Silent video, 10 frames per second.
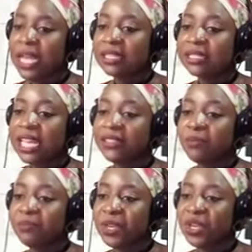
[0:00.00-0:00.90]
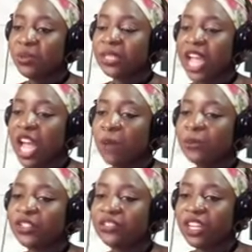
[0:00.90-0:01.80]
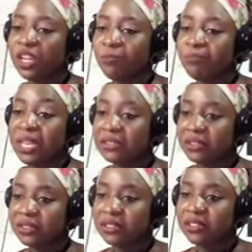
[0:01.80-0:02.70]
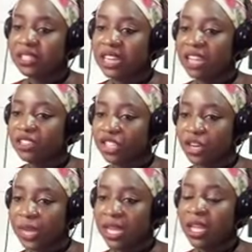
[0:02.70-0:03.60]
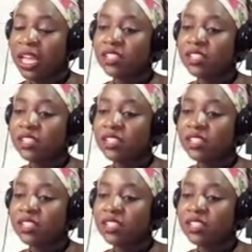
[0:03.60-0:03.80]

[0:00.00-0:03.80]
said the bill would help to develop businesses in Nigeria.